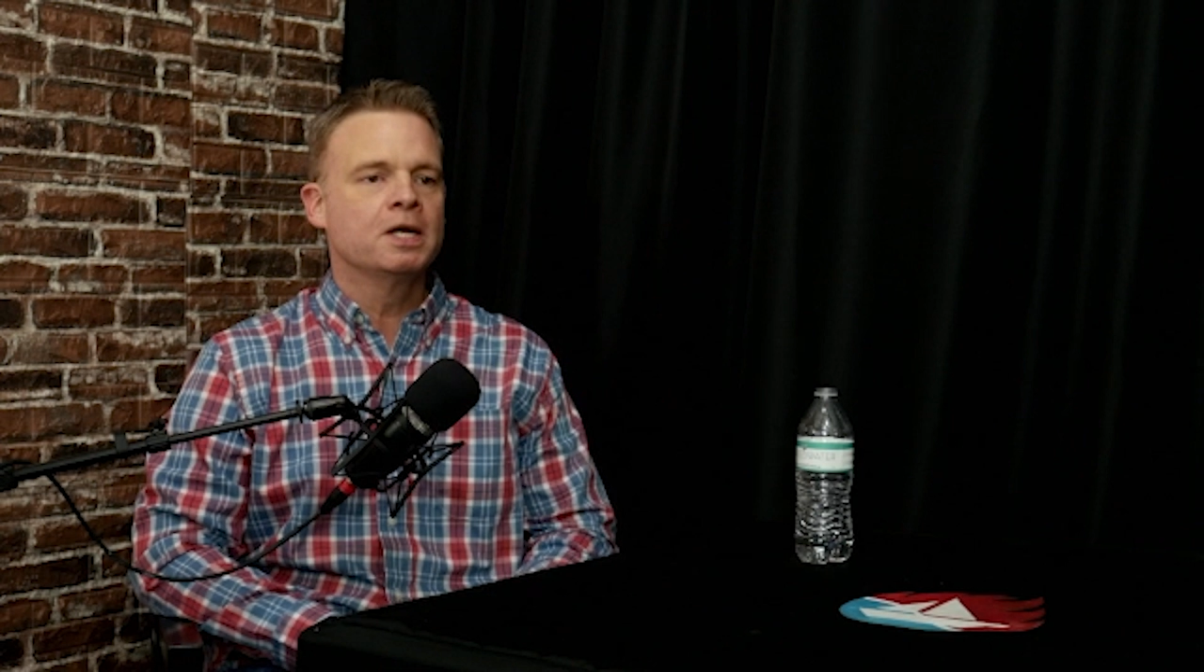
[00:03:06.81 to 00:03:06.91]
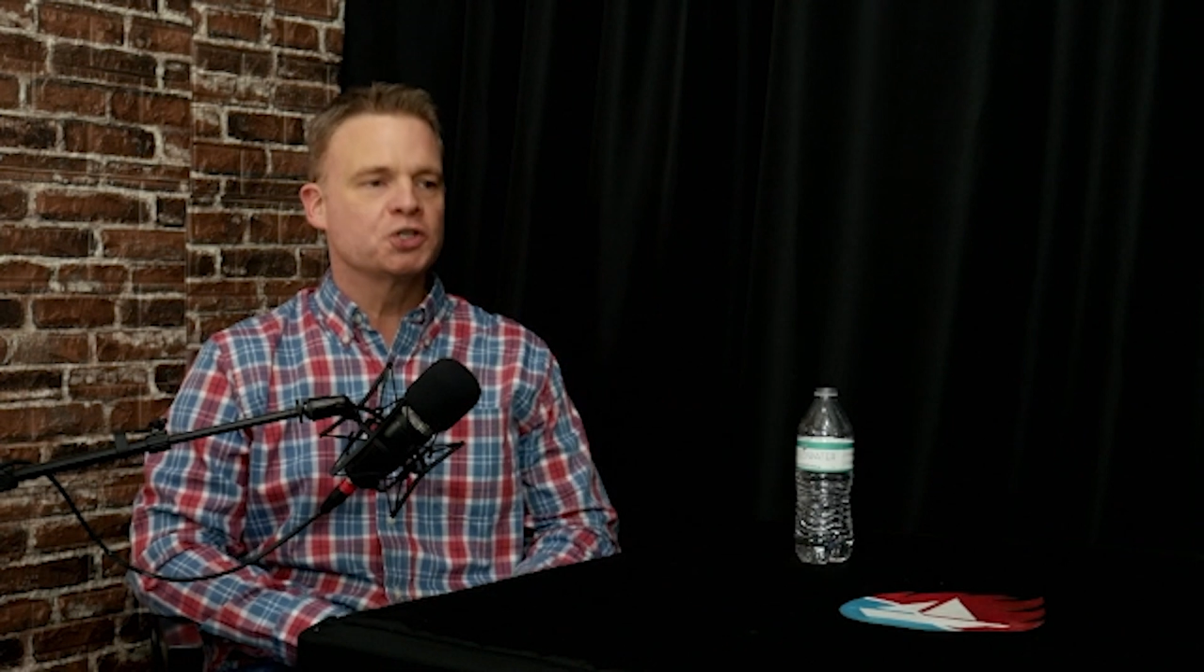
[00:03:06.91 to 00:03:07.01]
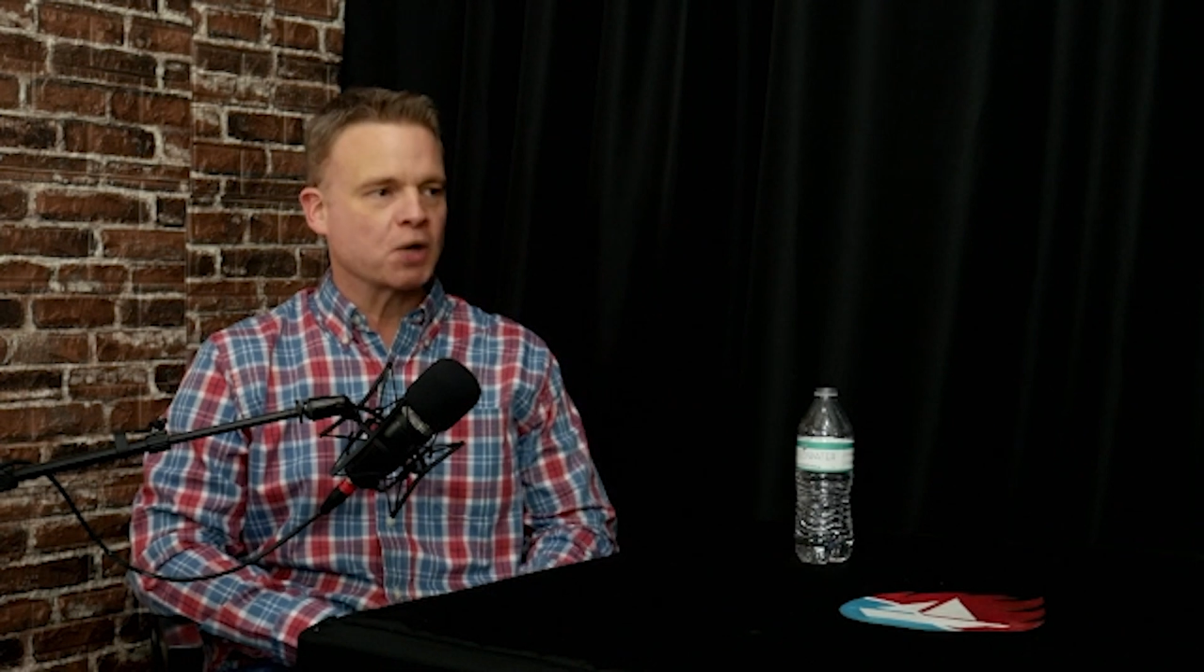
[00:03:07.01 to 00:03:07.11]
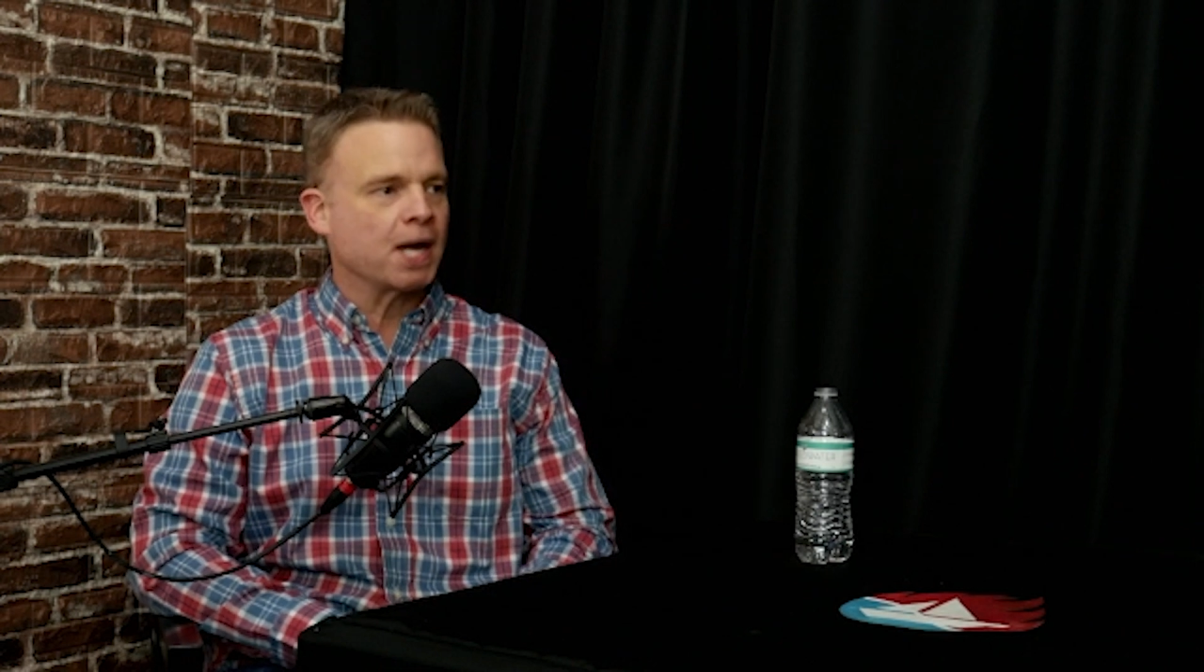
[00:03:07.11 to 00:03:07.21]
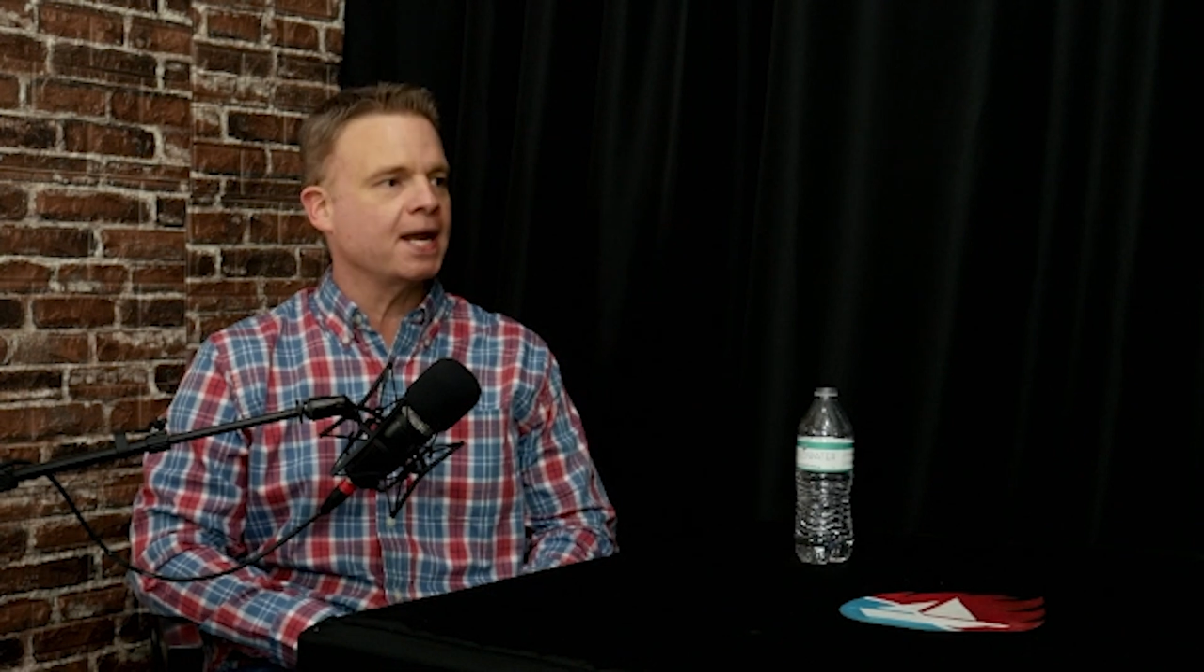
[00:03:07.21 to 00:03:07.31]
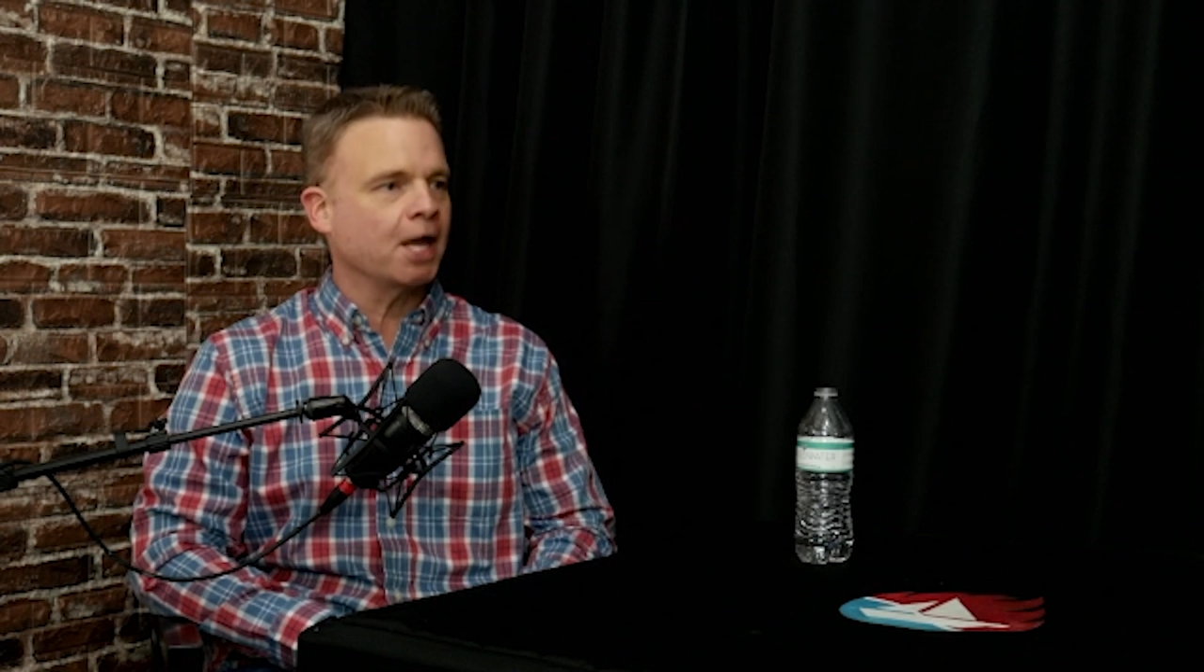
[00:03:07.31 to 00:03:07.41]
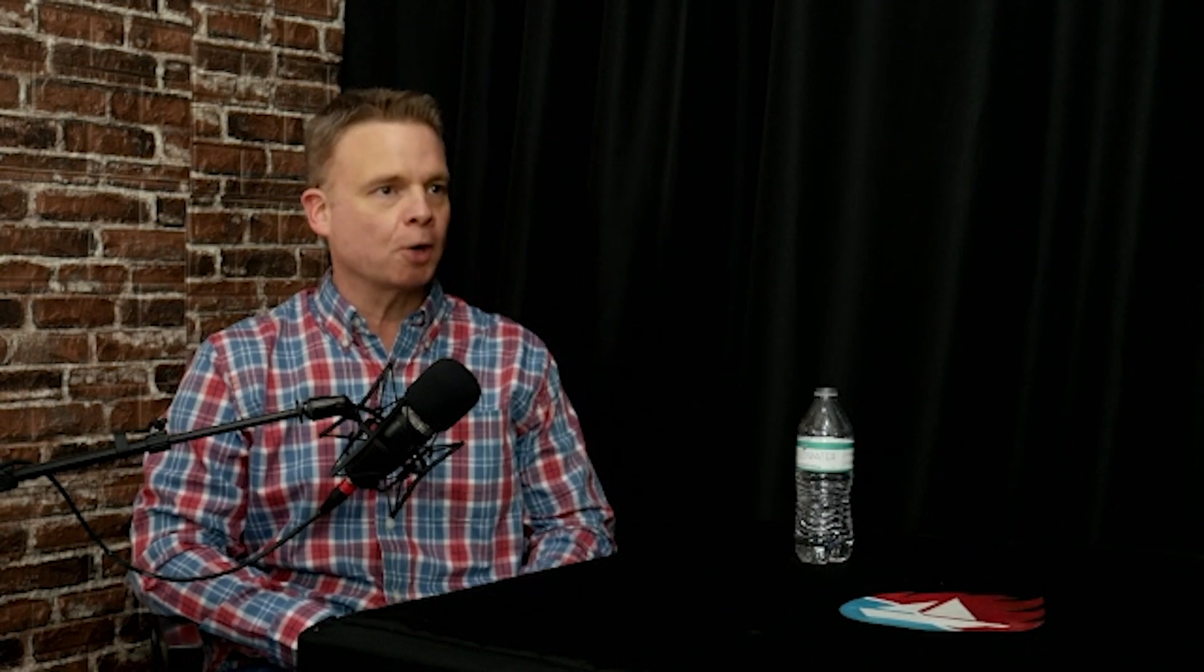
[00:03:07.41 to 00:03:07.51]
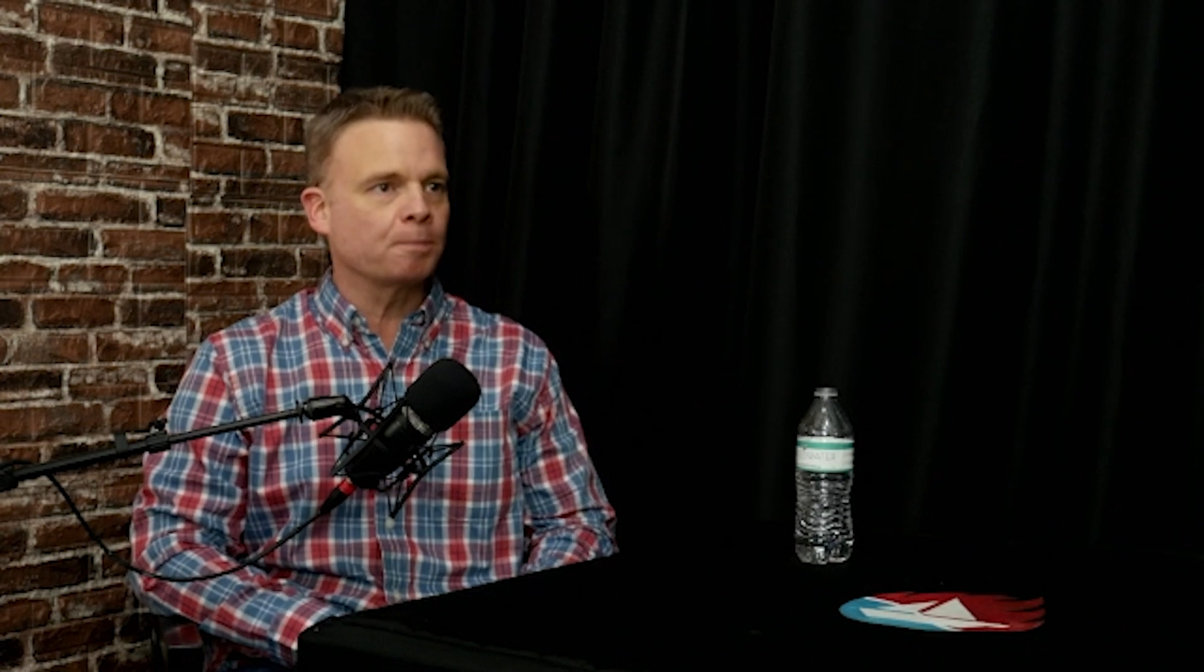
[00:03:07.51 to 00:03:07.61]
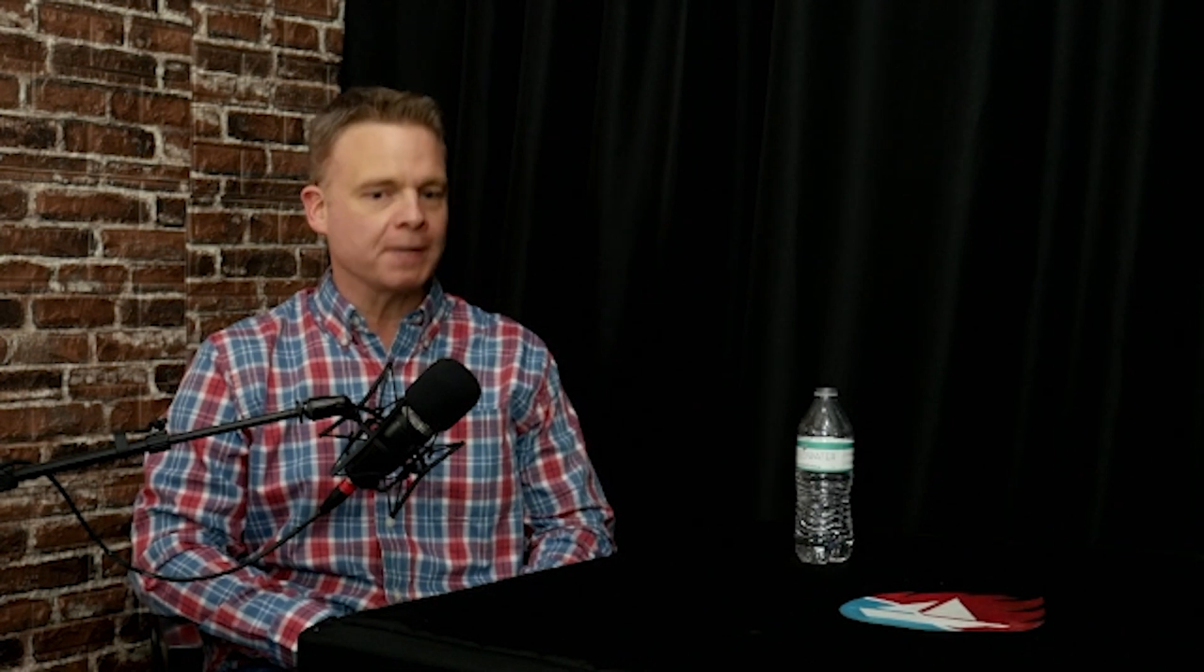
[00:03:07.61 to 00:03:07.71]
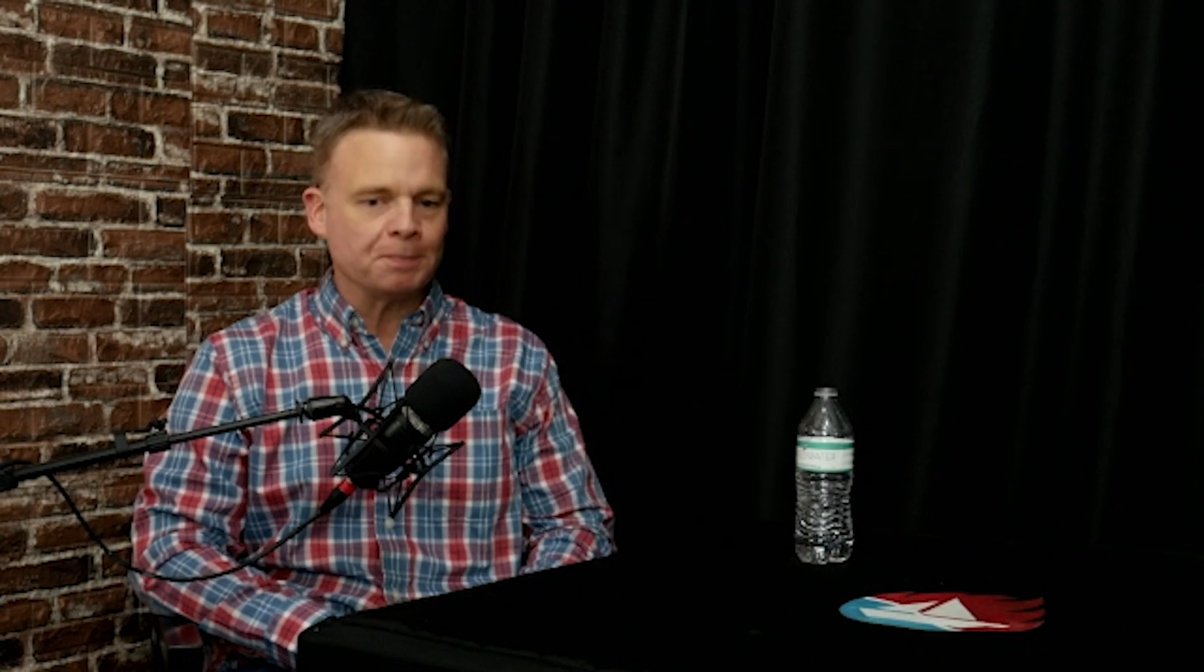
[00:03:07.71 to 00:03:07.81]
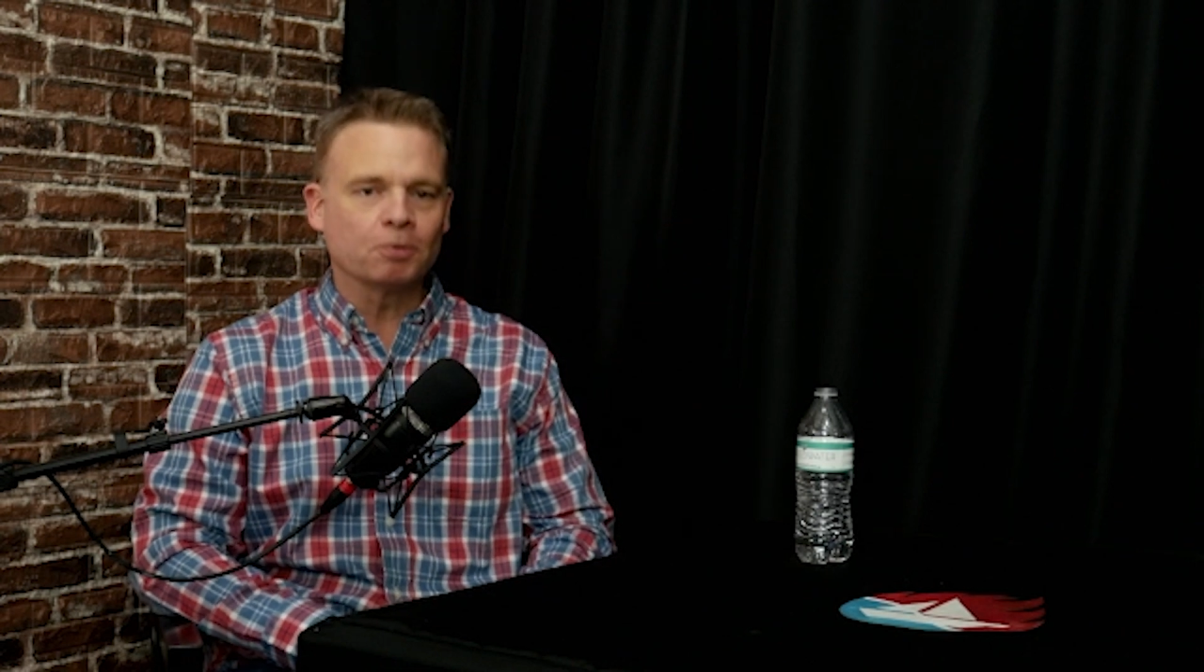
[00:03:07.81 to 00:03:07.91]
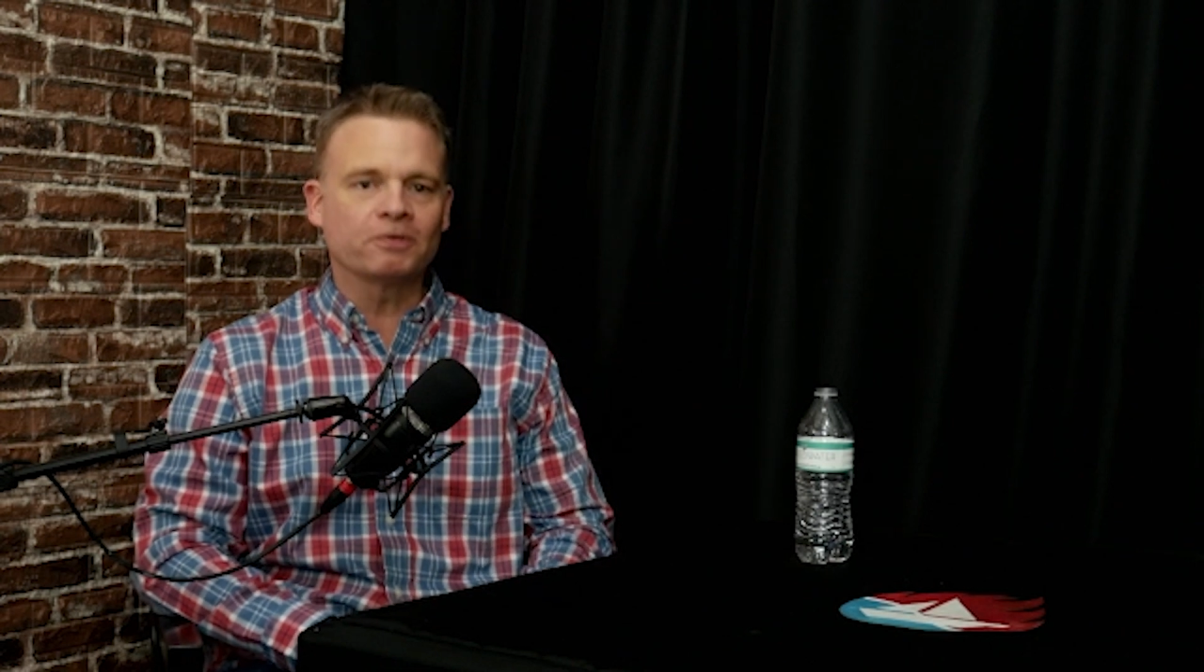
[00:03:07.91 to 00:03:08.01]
trying to help people